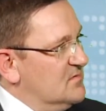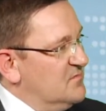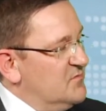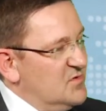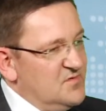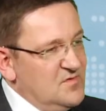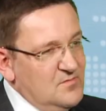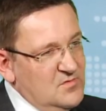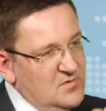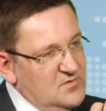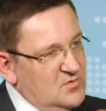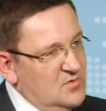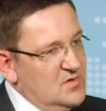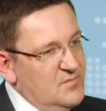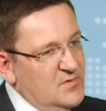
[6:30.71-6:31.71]
For example,
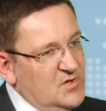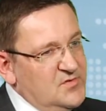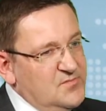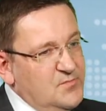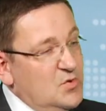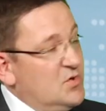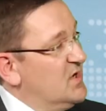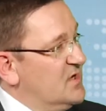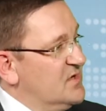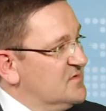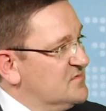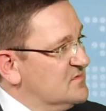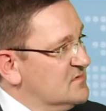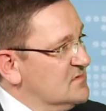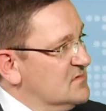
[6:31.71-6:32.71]
talking about
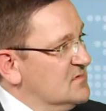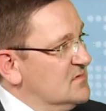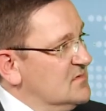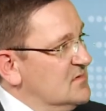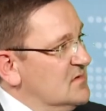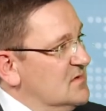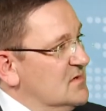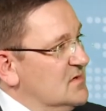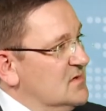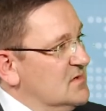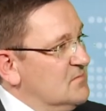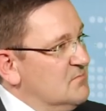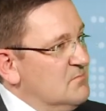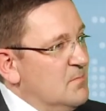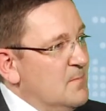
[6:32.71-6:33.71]
Bucharest,
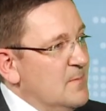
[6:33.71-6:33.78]
the